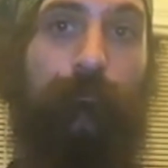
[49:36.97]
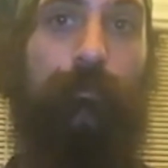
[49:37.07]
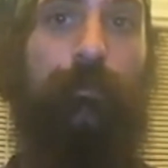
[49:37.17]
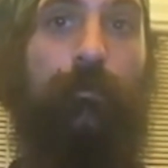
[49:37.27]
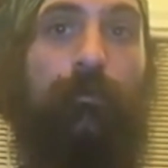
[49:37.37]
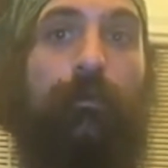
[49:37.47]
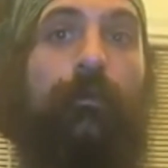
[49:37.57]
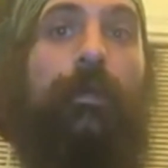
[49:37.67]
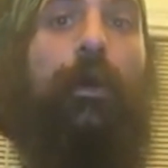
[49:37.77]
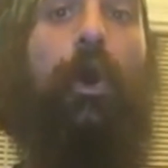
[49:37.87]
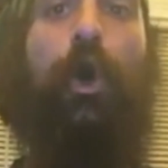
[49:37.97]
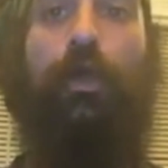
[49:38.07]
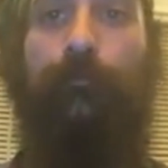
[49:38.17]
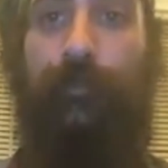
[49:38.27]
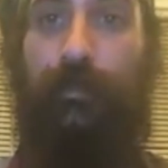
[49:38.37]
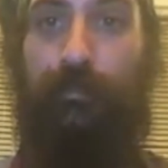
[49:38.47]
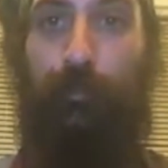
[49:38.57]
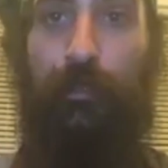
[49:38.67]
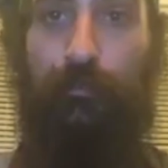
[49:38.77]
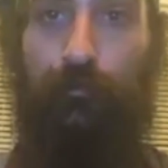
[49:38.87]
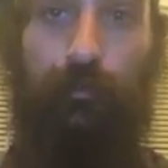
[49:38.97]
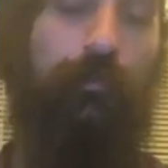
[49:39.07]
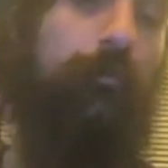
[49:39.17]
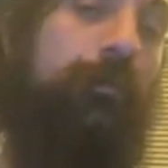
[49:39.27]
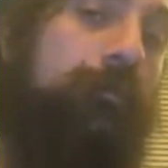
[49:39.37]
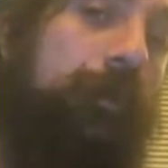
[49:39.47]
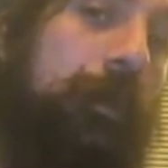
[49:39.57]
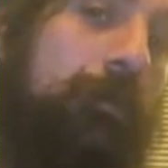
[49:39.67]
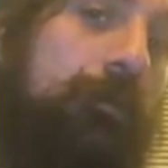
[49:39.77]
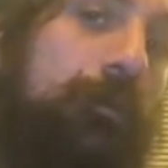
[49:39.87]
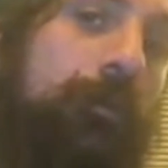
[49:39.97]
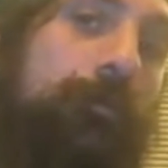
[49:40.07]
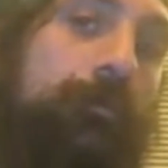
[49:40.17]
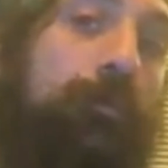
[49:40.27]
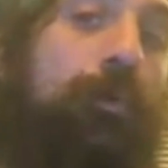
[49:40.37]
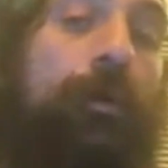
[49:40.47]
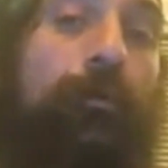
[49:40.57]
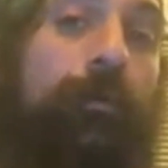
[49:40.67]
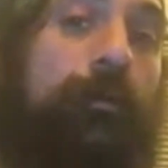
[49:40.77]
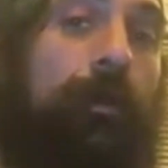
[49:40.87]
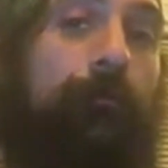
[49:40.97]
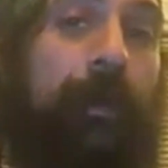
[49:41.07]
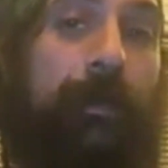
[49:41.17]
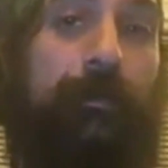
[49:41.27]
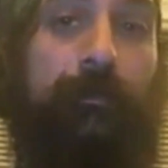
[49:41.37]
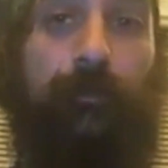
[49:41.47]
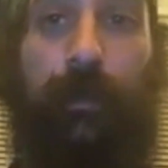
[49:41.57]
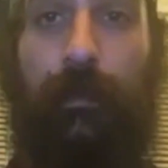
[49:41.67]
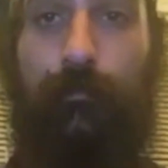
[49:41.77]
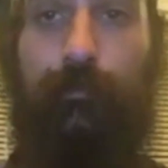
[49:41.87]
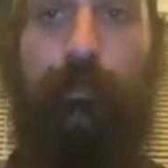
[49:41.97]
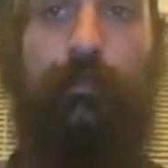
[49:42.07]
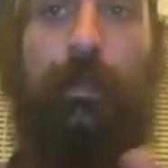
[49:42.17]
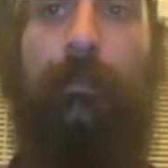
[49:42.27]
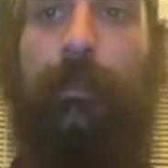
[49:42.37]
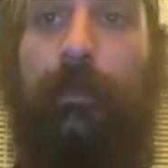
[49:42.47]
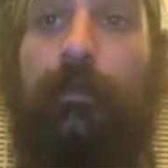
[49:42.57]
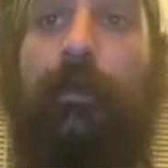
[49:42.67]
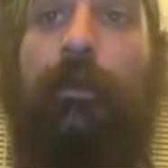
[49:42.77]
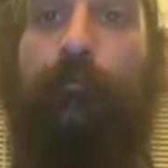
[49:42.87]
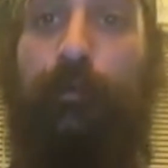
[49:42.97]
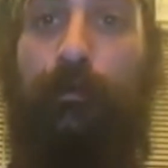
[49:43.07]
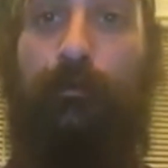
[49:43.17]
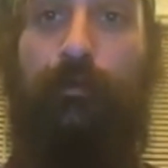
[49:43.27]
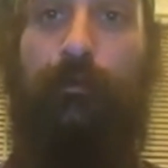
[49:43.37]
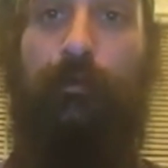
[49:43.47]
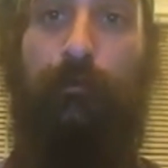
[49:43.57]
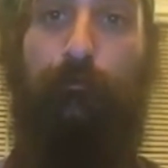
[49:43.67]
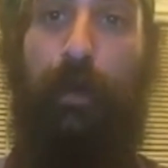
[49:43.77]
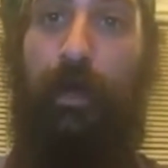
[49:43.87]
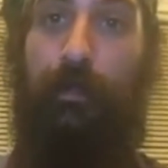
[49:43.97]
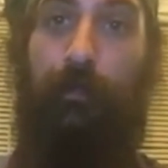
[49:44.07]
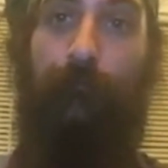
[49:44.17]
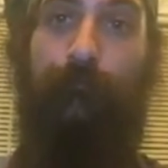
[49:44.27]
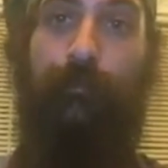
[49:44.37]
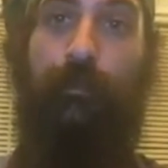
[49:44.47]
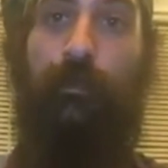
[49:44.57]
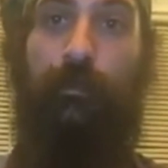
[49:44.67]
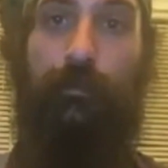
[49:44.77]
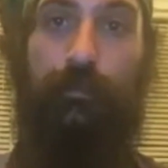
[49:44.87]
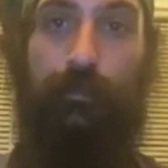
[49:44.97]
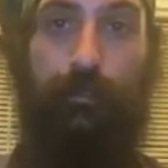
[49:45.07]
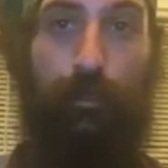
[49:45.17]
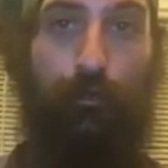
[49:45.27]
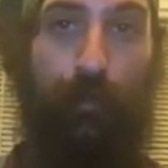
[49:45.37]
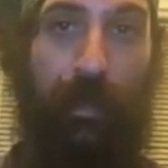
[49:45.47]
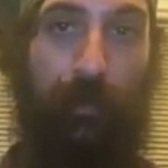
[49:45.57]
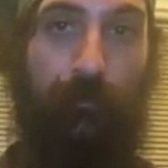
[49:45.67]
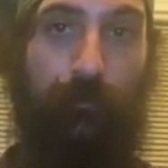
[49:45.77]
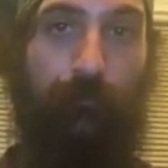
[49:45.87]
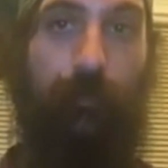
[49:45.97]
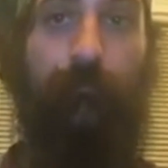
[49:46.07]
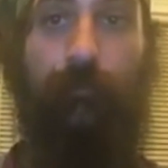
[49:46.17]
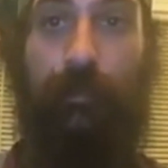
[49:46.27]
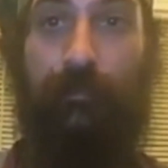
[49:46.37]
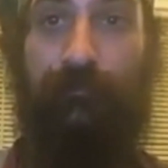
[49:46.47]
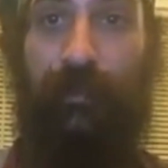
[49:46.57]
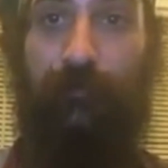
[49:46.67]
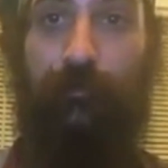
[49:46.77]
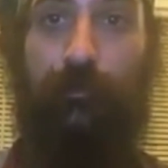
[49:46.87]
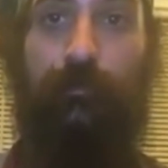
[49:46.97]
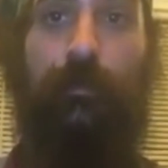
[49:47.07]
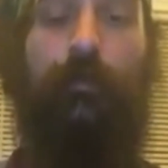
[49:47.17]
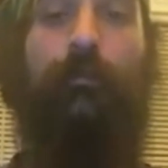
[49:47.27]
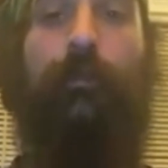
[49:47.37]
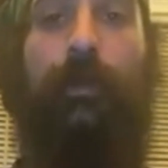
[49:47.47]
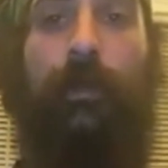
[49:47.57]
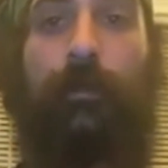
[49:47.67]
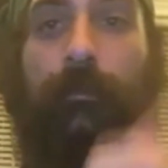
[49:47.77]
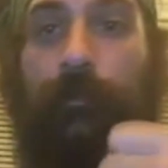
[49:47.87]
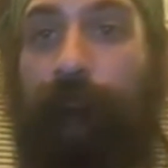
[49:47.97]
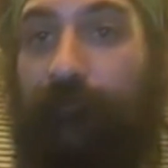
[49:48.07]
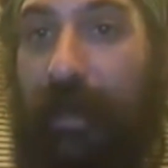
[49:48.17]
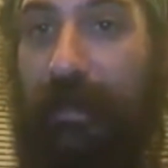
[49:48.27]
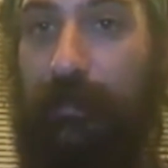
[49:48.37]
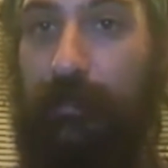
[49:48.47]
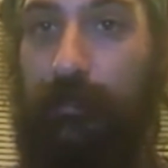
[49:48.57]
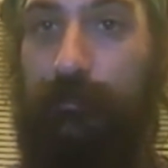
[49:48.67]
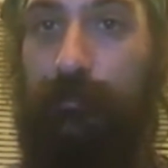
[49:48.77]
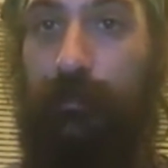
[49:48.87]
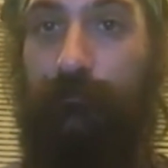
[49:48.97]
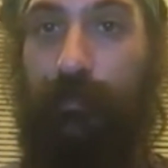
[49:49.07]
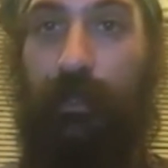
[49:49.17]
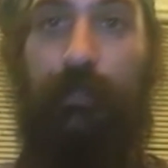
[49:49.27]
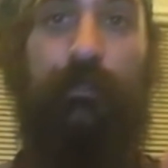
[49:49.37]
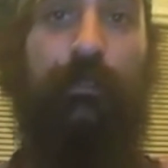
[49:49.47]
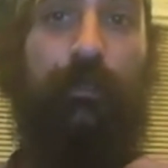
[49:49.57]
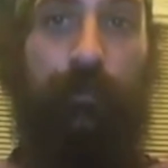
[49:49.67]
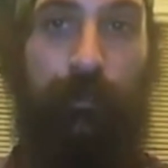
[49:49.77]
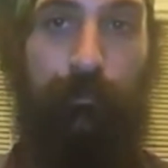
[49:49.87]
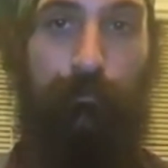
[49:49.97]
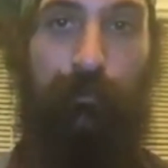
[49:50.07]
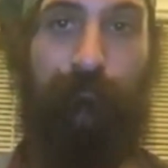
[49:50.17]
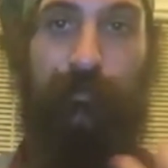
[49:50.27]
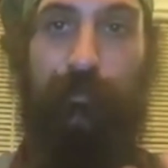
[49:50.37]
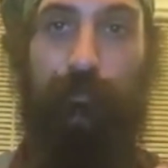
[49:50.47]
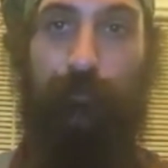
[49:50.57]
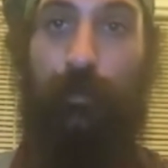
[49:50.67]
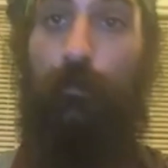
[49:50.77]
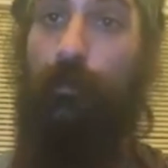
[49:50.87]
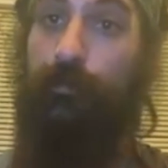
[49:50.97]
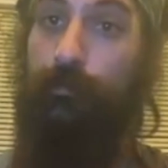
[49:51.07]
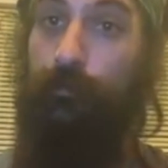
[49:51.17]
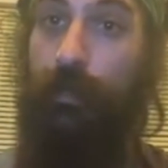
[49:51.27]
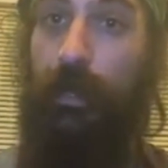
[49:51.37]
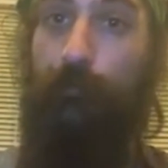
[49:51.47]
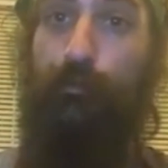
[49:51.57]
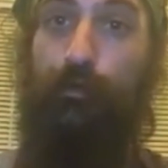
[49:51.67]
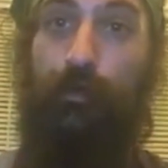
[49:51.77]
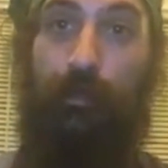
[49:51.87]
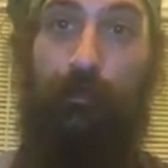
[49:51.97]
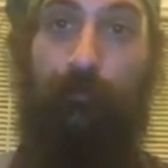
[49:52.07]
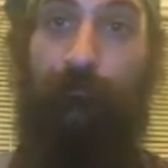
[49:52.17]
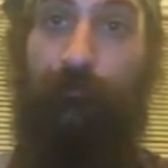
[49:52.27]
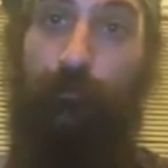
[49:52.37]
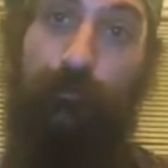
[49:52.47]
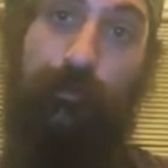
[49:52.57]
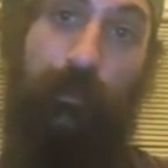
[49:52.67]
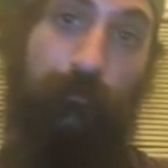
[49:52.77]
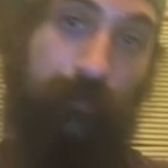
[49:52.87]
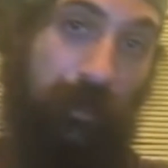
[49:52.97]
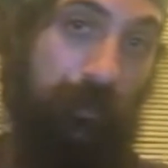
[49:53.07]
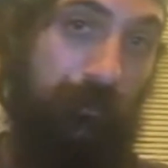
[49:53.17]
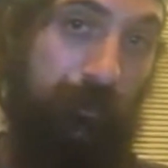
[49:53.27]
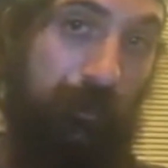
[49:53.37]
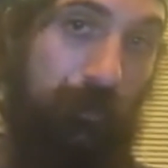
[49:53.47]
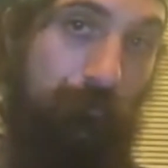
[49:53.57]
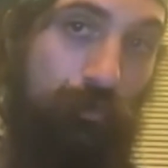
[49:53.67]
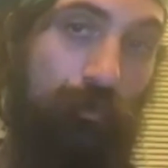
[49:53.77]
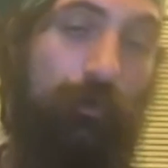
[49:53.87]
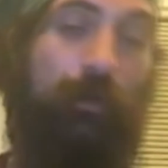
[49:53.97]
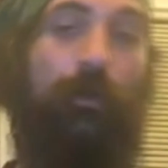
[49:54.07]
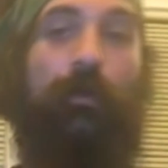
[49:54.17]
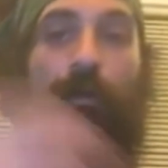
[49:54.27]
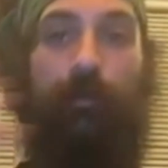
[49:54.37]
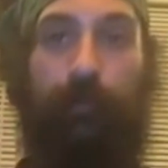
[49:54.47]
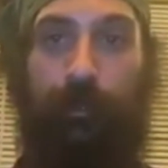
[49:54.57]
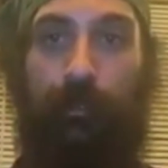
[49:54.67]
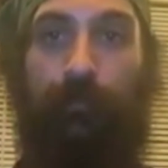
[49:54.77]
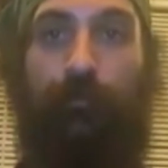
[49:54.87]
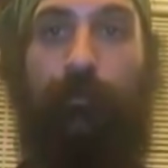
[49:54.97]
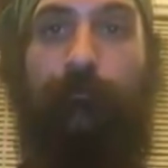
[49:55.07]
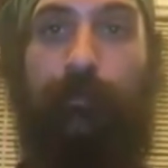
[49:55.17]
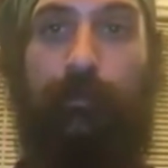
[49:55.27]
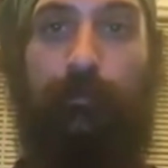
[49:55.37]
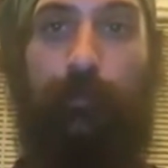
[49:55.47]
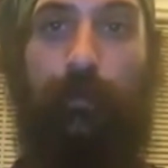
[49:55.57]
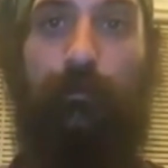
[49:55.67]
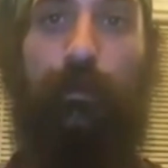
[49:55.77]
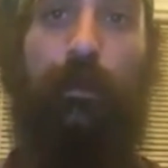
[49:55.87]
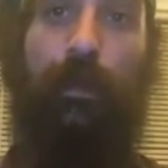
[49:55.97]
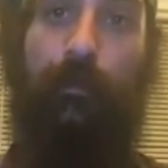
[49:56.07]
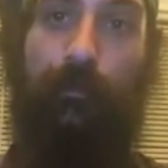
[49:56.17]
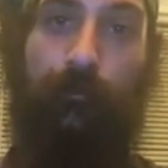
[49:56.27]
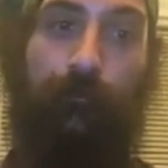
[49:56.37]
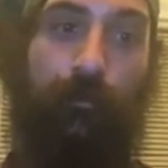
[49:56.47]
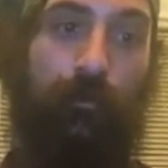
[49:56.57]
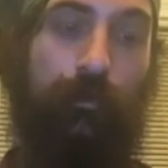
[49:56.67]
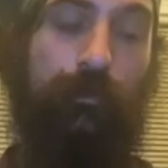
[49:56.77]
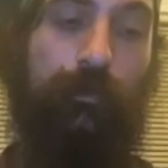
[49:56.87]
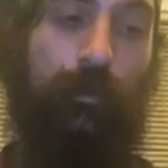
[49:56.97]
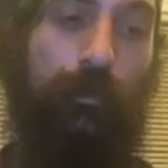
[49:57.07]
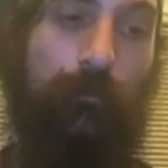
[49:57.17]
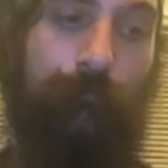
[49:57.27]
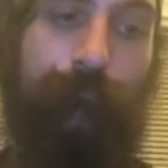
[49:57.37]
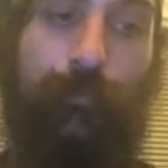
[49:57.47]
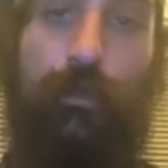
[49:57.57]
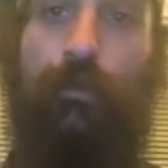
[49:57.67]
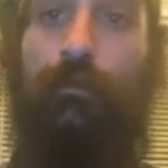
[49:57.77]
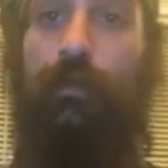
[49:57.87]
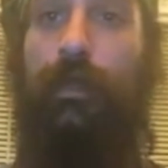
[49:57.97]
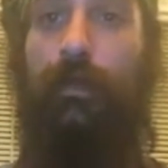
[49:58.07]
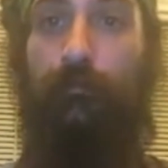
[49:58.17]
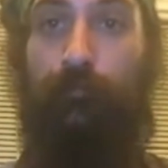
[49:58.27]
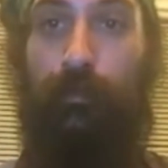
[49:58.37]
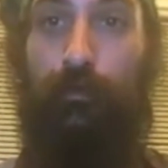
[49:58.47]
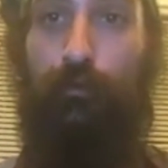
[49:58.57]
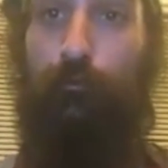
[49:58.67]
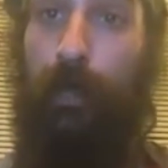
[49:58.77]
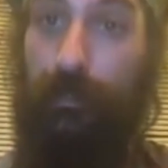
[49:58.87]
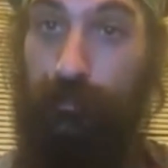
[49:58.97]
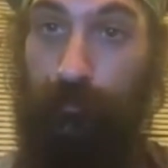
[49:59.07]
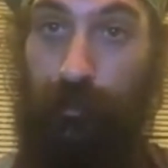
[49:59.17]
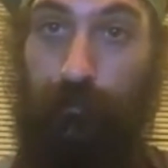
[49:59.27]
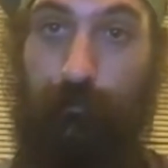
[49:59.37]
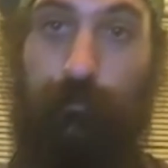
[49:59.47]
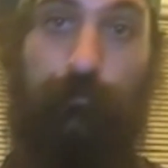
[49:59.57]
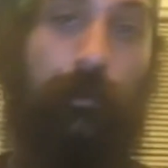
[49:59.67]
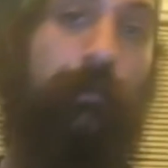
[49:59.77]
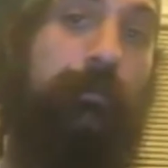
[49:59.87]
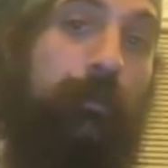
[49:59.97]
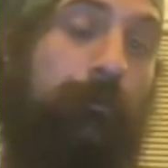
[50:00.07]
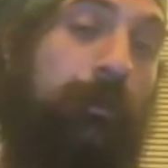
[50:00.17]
So you need all of that spectrum in order to get to a point where you're not reacting to the allergies, and then build the body in the slow path, right, for the next 5 years. Look at lymphatic tonification, clean your lymph system out once you're not putting in the foods that are toxic anymore. Clean your lymph system out, and then of course look at immunomodulators, right, something